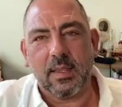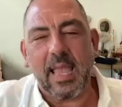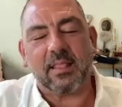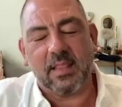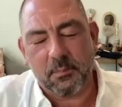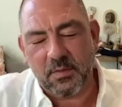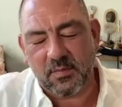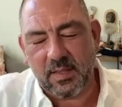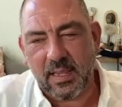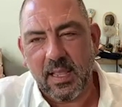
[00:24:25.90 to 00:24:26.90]
Catholic
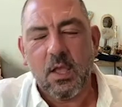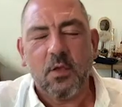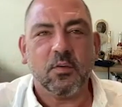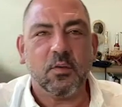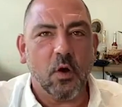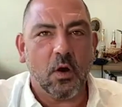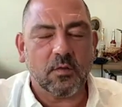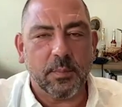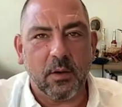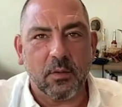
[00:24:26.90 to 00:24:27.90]
mystic, she
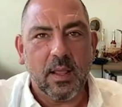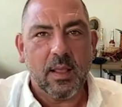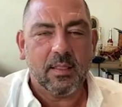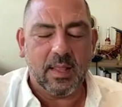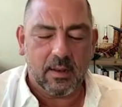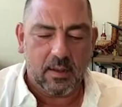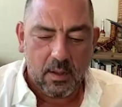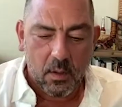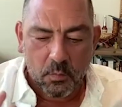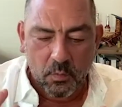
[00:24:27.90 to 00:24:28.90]
talked about that
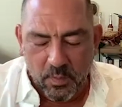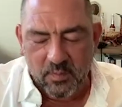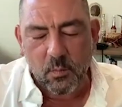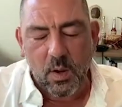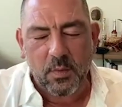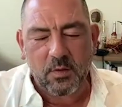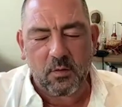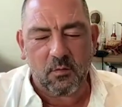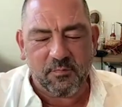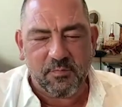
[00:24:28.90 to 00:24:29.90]
the reason why we
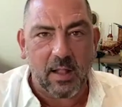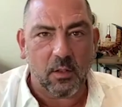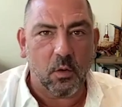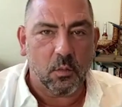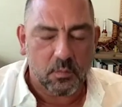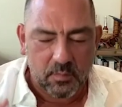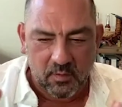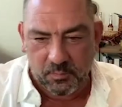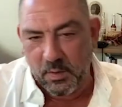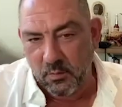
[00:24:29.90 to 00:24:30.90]
don't follow the
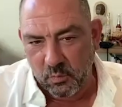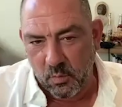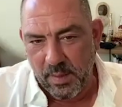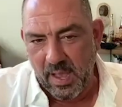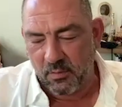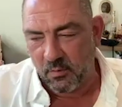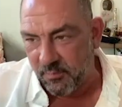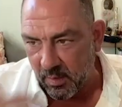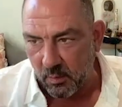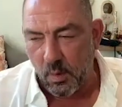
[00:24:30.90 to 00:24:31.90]
spiritual path or
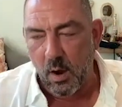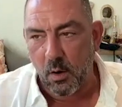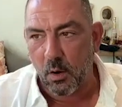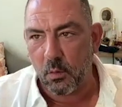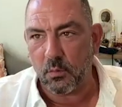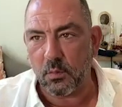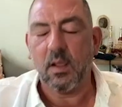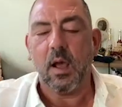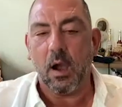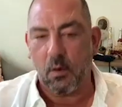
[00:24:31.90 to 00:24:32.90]
follow our own
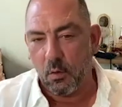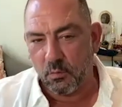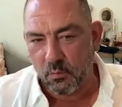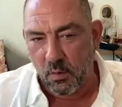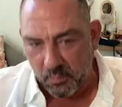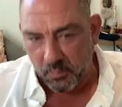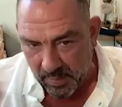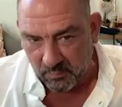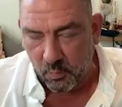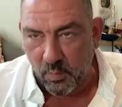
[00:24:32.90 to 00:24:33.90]
growth or
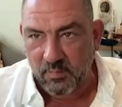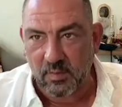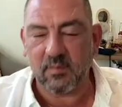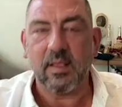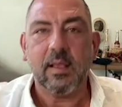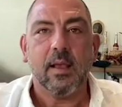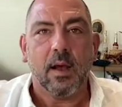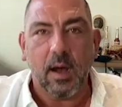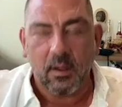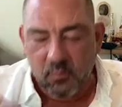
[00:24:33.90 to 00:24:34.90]
make choices
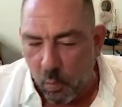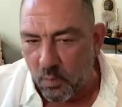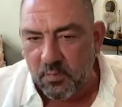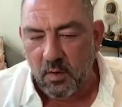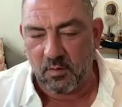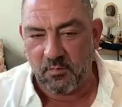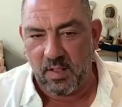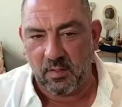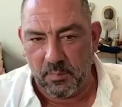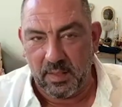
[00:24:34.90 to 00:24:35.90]
towards our
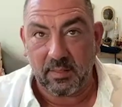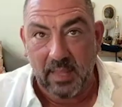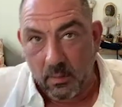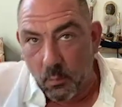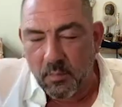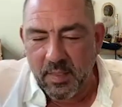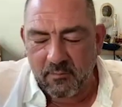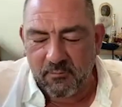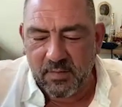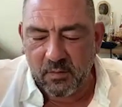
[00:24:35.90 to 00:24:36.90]
development
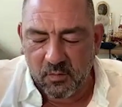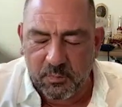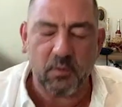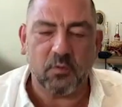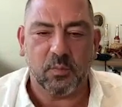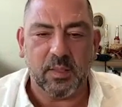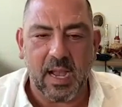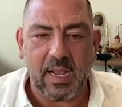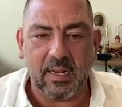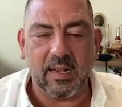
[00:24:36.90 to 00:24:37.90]
that feel spiritually
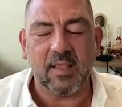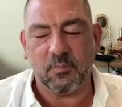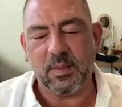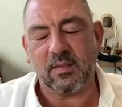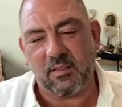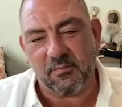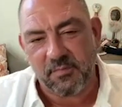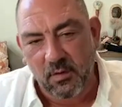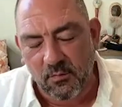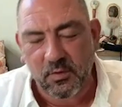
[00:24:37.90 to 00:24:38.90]
guided is because of the
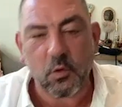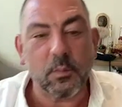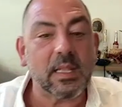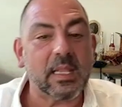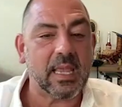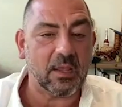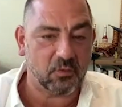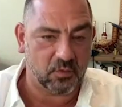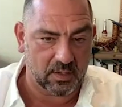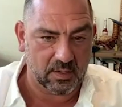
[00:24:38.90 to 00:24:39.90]
fear of
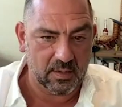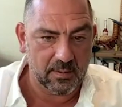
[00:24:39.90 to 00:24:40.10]
humiliation.